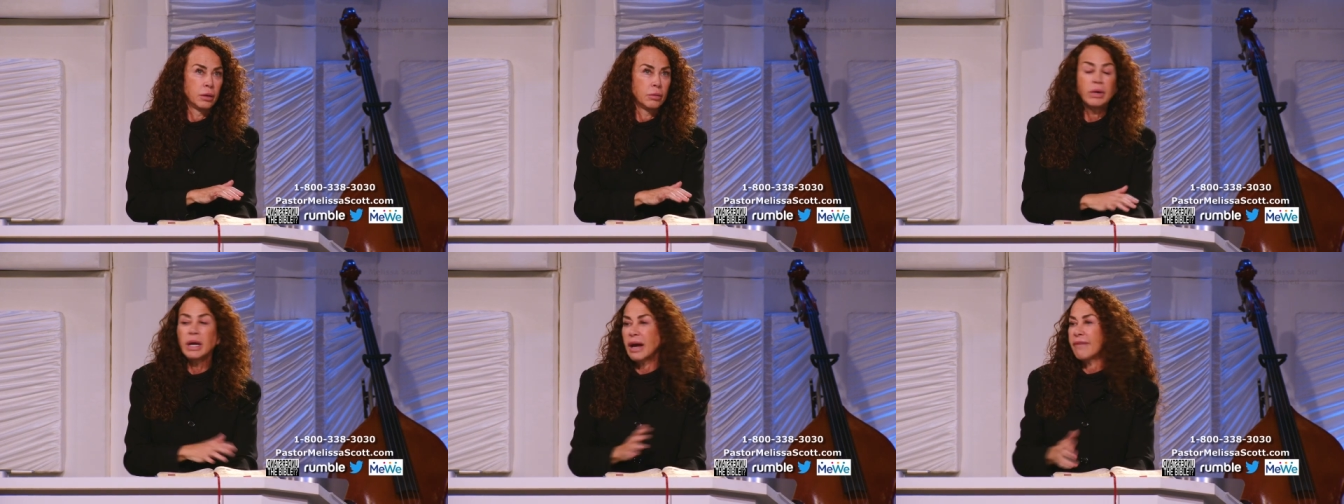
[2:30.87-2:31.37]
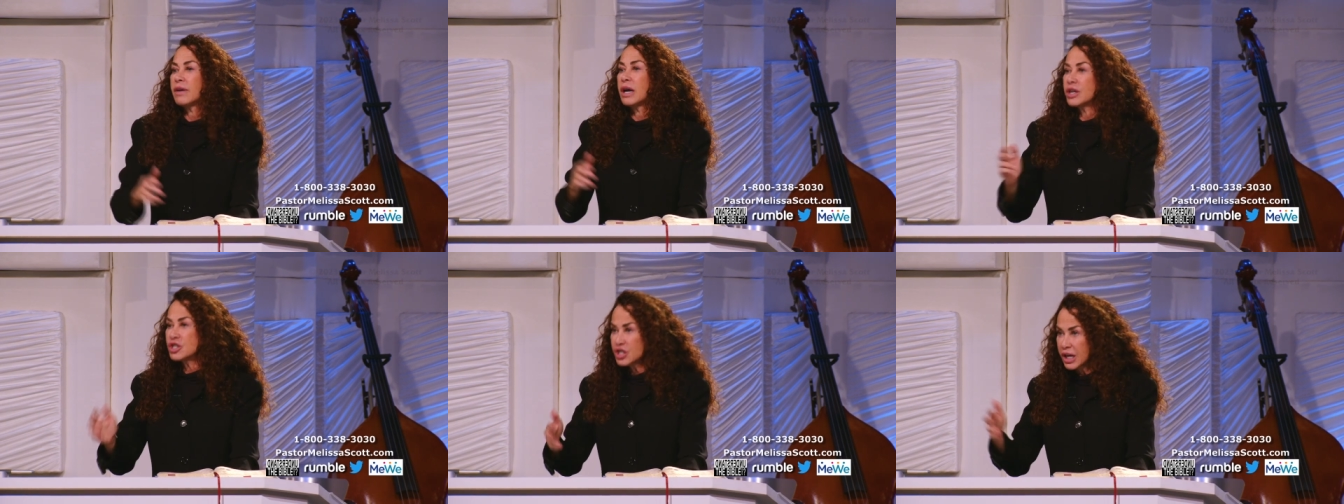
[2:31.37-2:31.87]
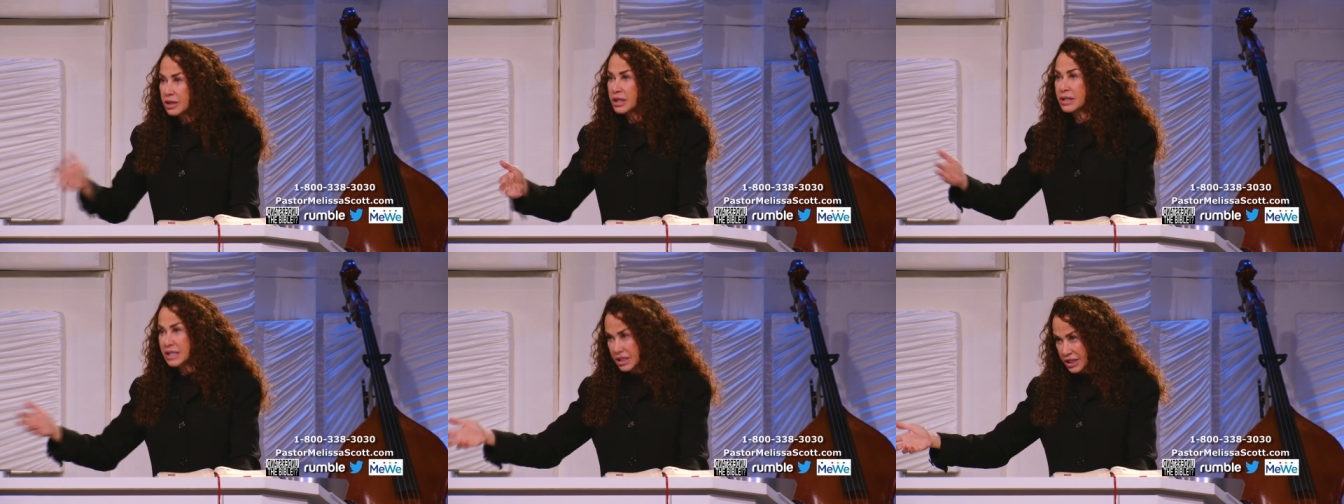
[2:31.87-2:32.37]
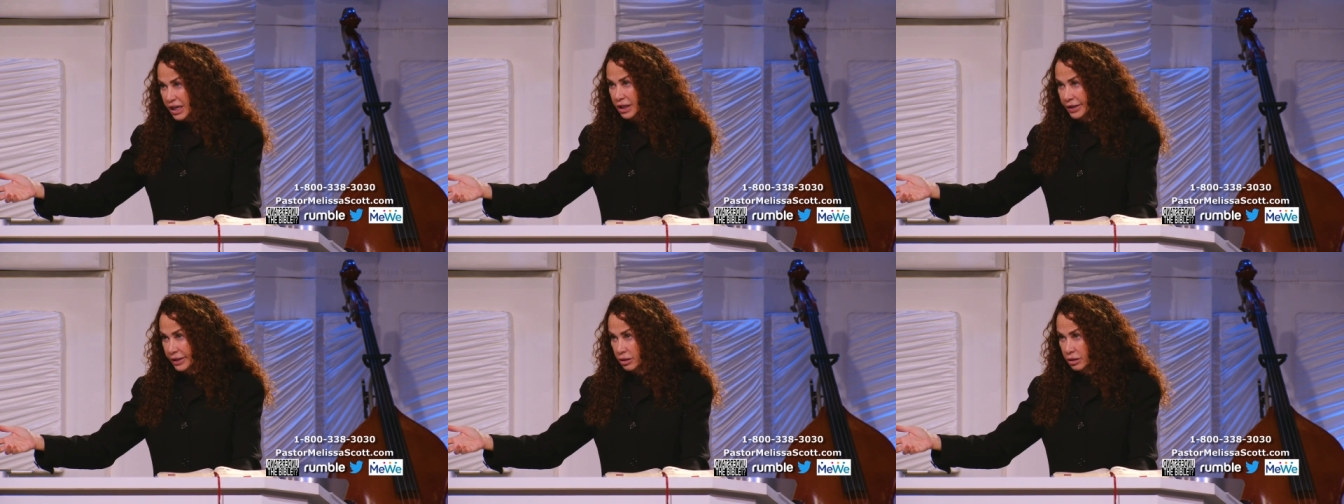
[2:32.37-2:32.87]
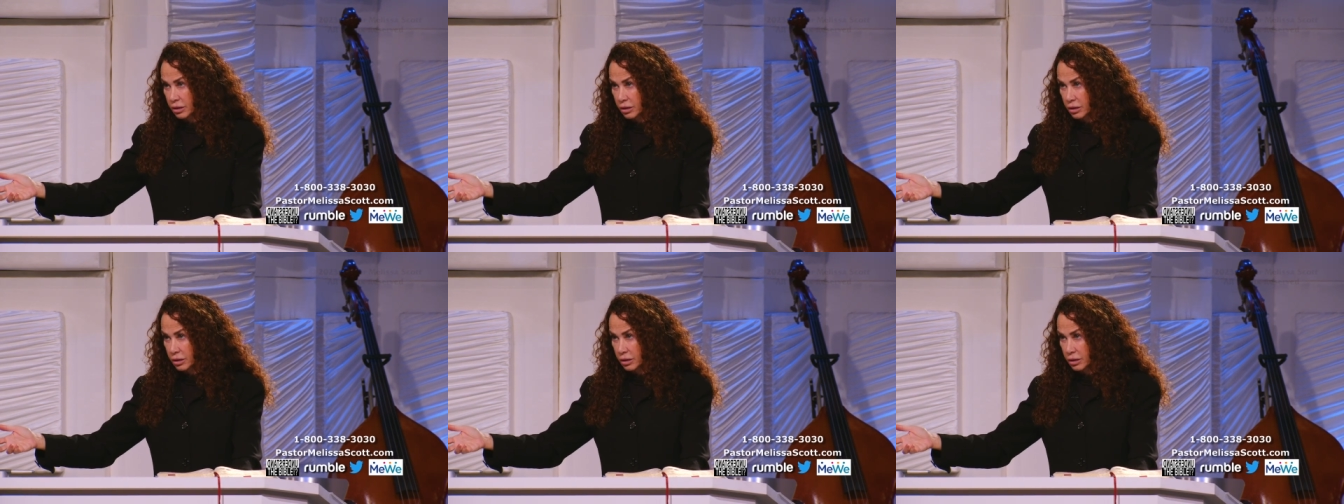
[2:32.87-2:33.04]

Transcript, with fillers: we have agenda detailing.